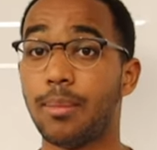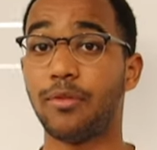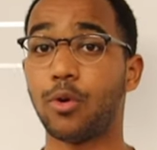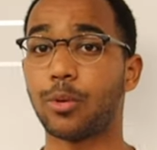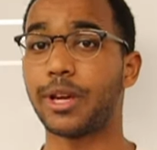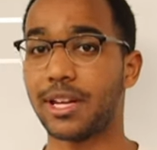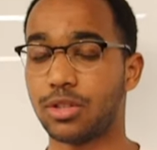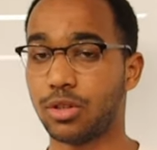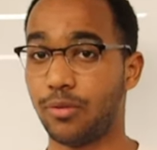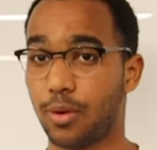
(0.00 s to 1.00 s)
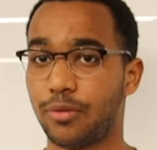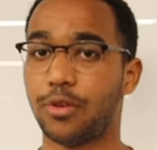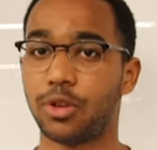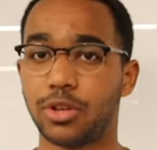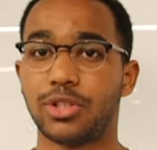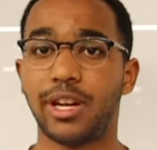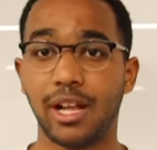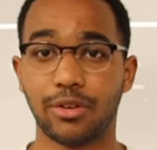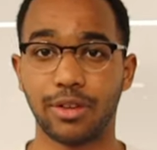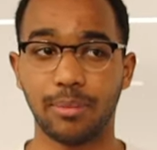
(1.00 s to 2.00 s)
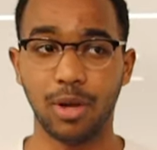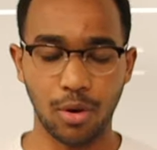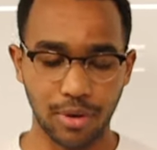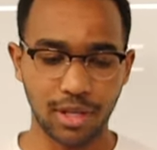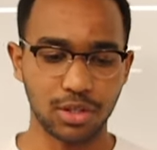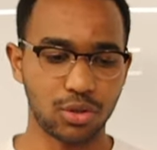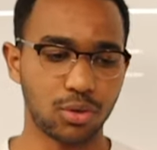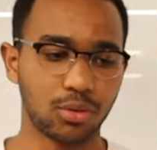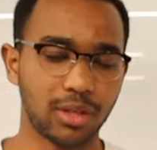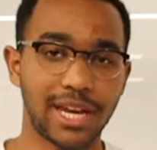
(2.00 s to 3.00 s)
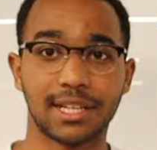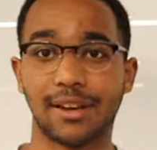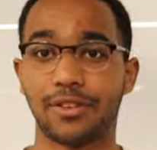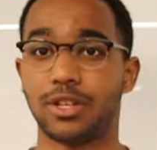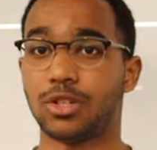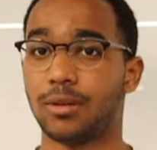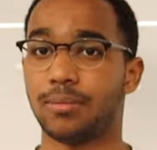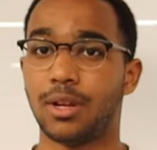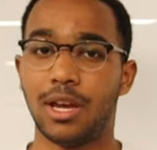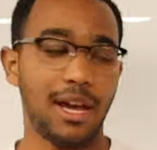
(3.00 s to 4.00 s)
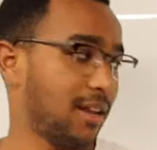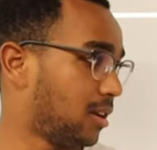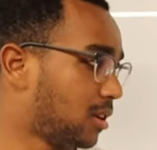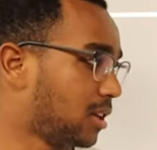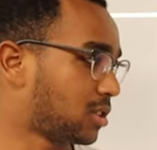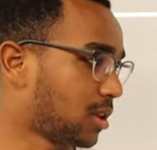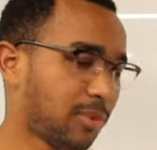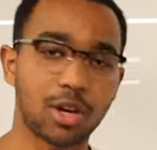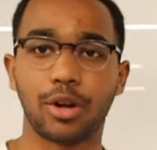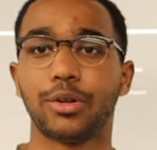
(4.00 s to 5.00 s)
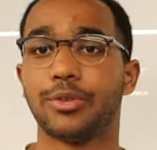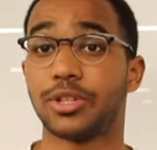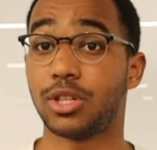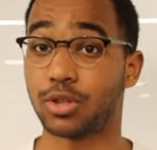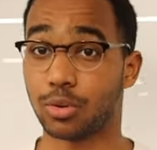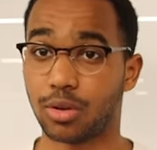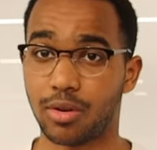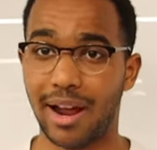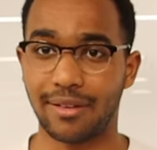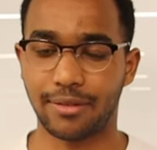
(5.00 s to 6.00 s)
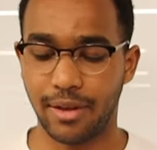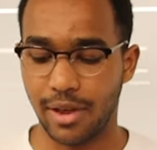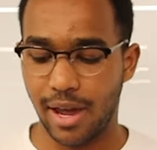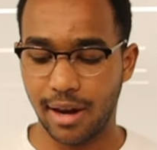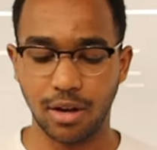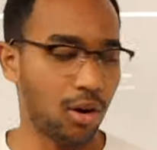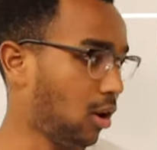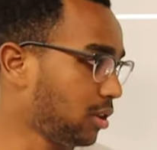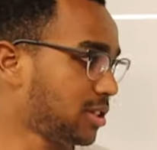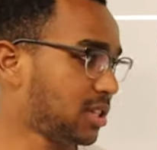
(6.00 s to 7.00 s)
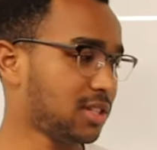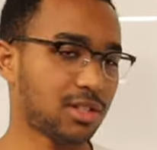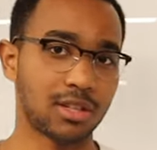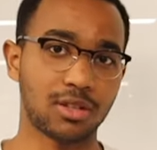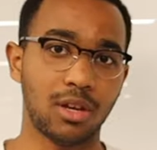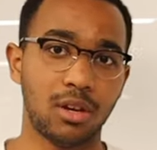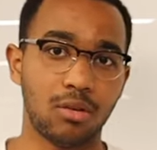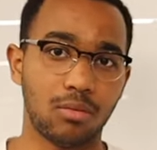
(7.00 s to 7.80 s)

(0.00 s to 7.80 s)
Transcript: Before we get to the Ford-Fulkerson algorithm, we need to lay a definition, and it's something called a residual graph. And all this is is,